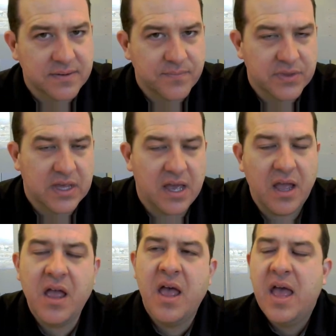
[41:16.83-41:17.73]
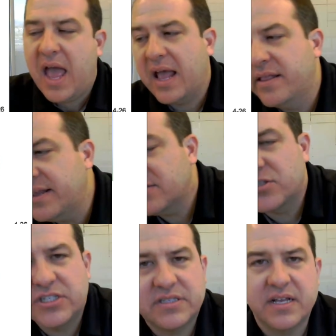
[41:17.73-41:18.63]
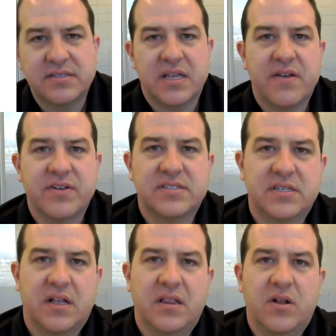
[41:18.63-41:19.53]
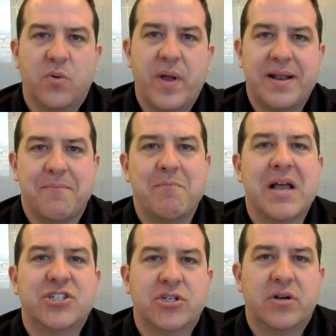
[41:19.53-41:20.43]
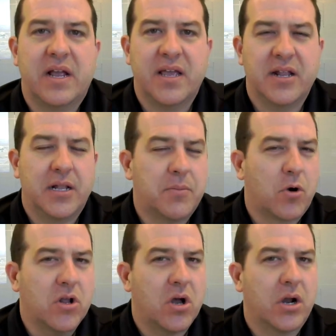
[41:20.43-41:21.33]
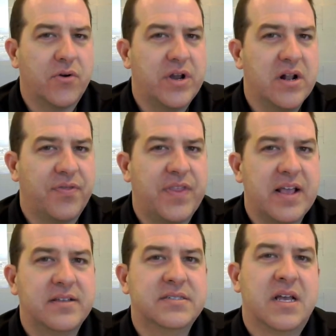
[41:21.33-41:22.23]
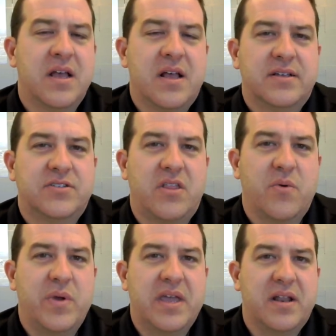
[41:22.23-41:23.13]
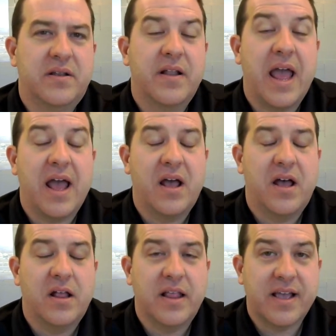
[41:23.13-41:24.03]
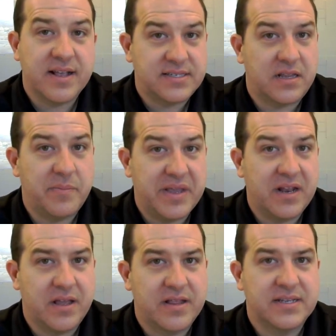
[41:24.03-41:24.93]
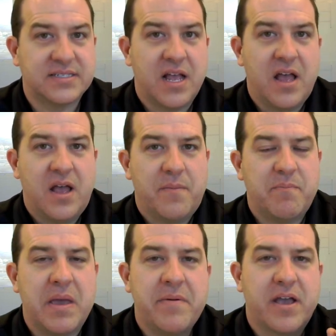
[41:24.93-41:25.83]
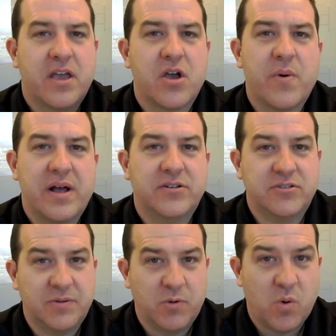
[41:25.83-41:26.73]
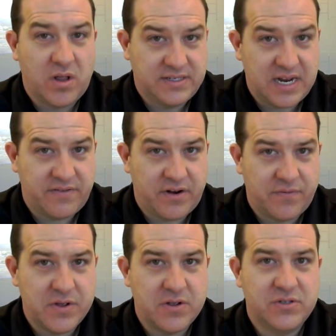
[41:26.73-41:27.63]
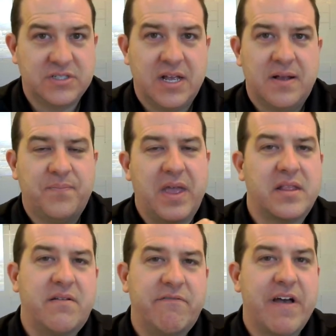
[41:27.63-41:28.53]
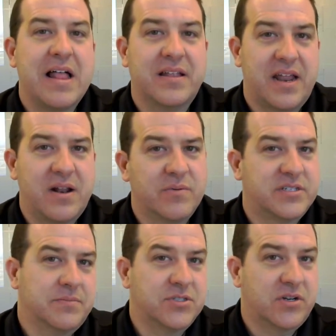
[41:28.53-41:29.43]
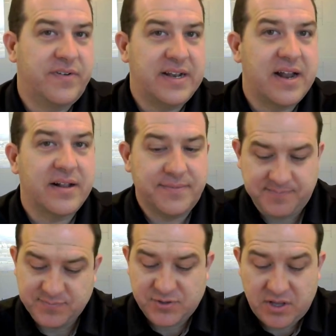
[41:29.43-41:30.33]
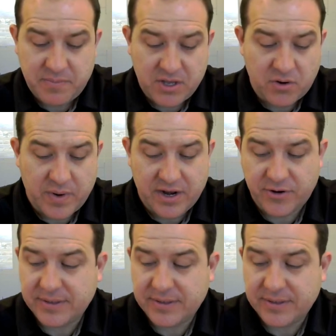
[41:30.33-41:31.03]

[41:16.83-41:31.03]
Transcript: Okay, and these are just things that give us a little way to measure and get a little more concrete on things, so that we can, like I said at the beginning of this, maybe I could go out and do some qualitative interviews and then validate it with some survey data. So that'd be a good way to do it,